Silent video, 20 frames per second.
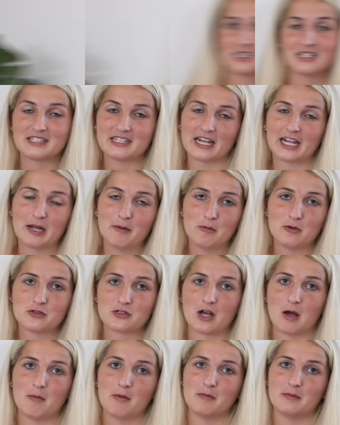The second
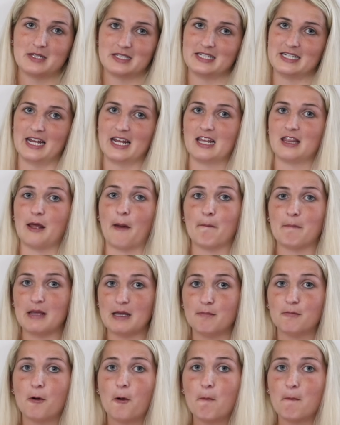most common mistake that
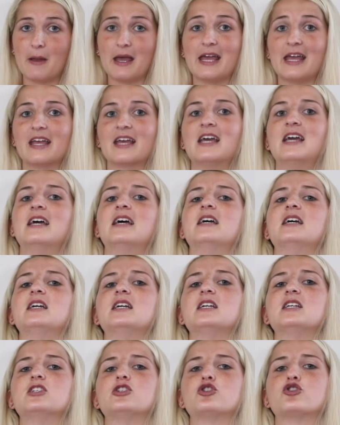people make
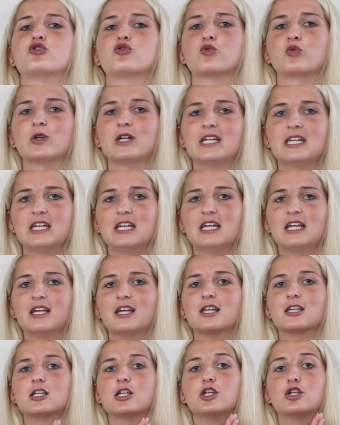is drinking
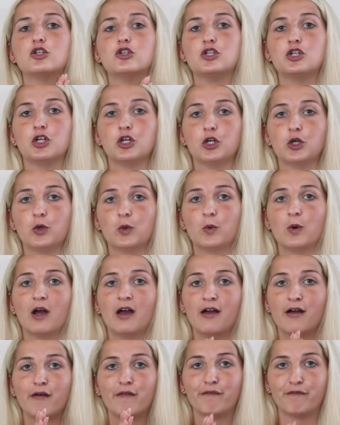it too
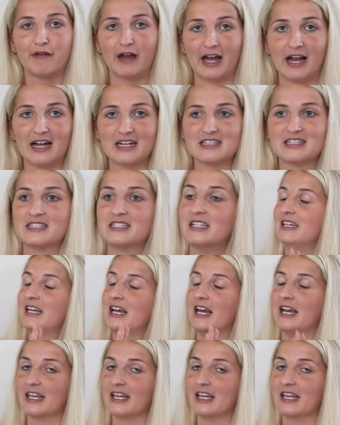fast.